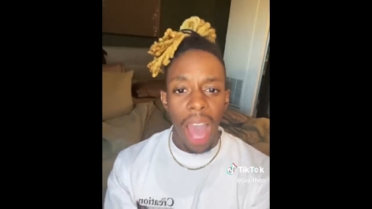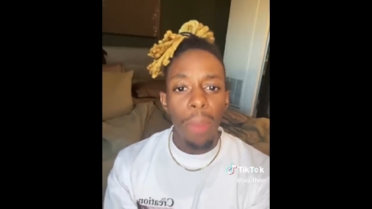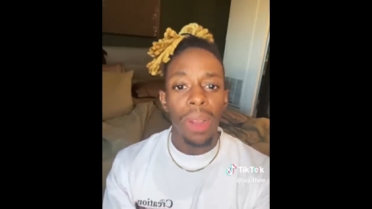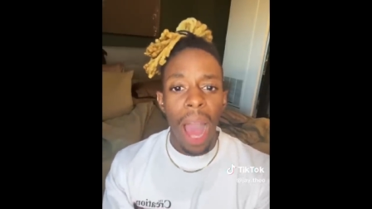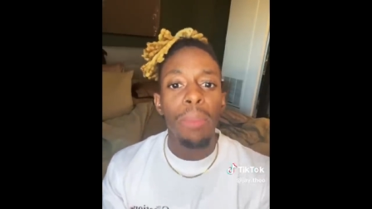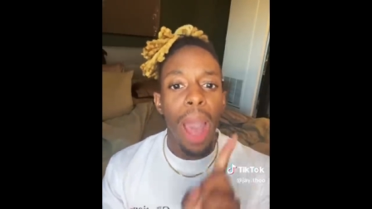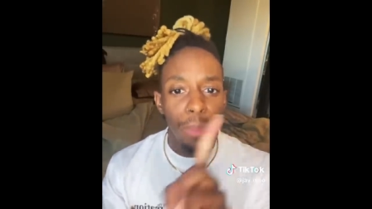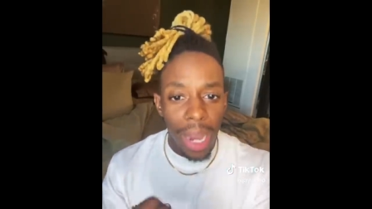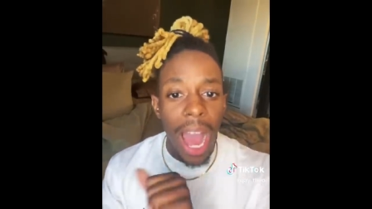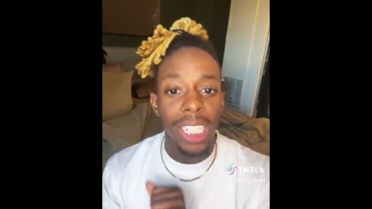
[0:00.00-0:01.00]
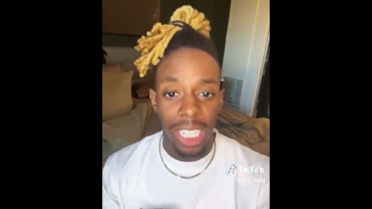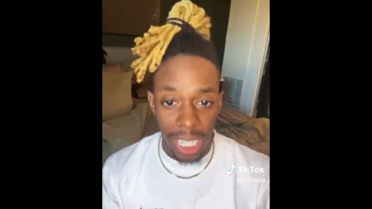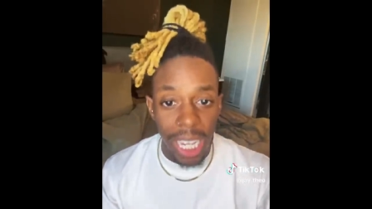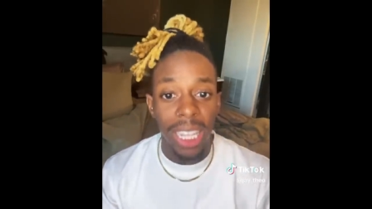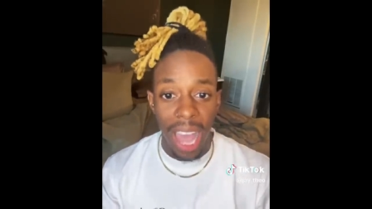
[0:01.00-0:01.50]
I'm, I'm, I'm glad she
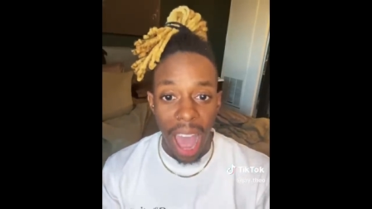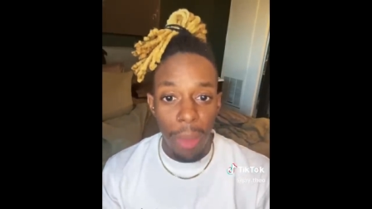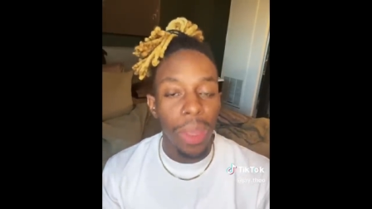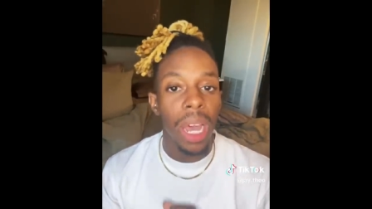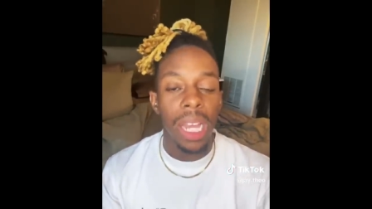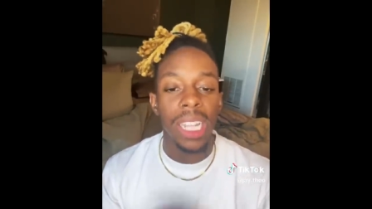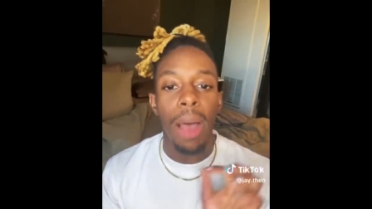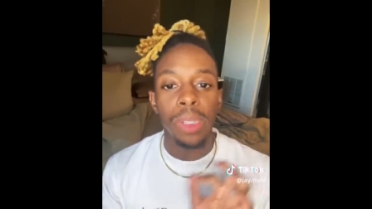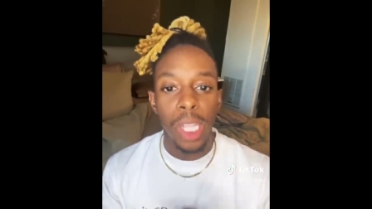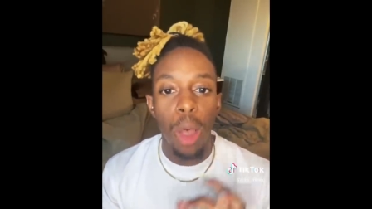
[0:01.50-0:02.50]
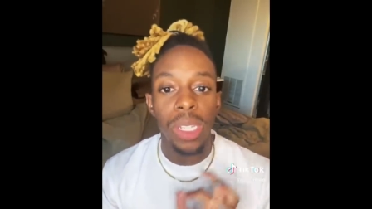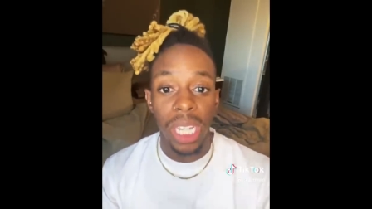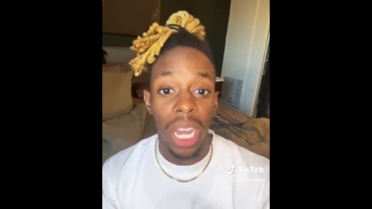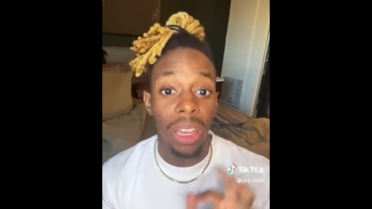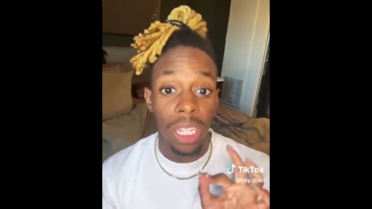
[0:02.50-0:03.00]
did that because I'm so
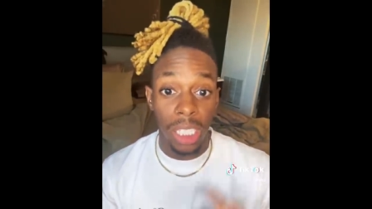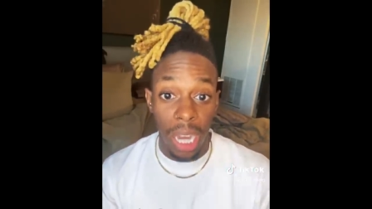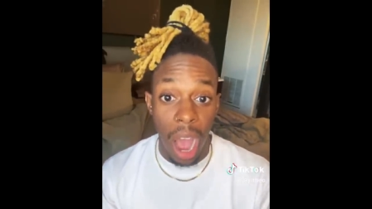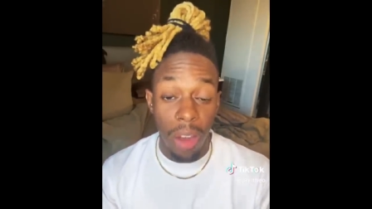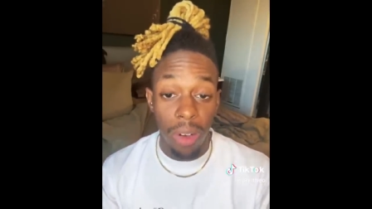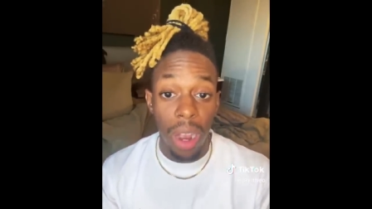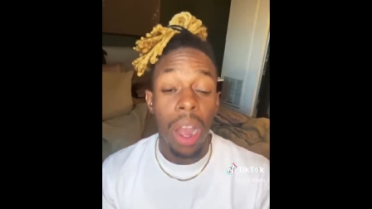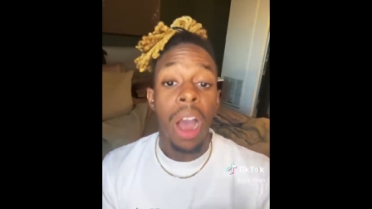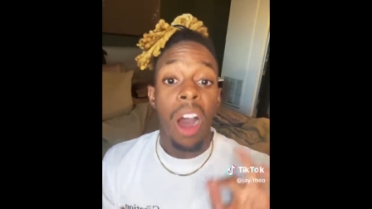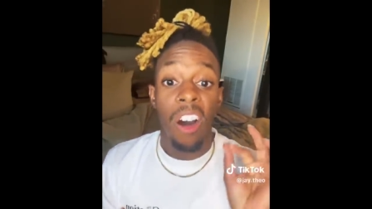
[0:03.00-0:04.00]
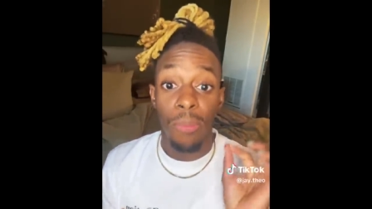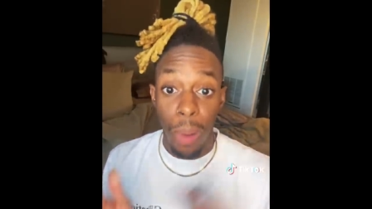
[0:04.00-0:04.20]
sick of this genre of